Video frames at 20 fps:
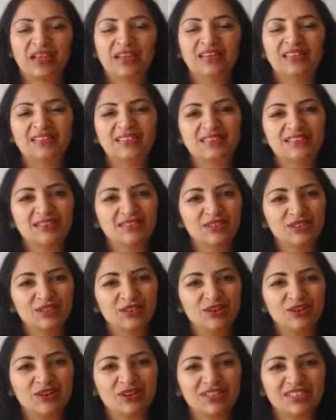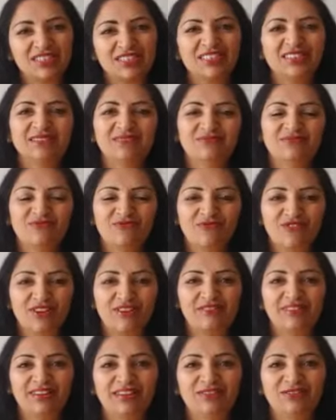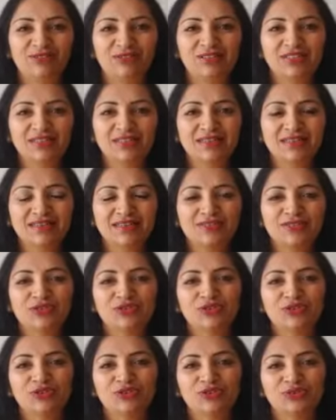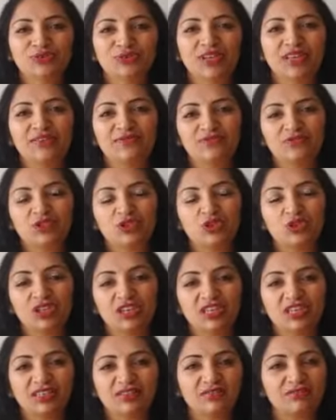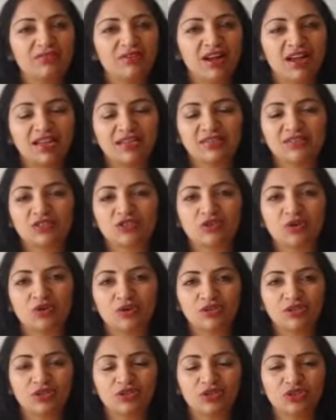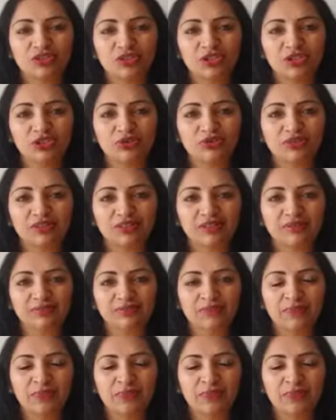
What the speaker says: It's not very good to you give sugar and salt to your children,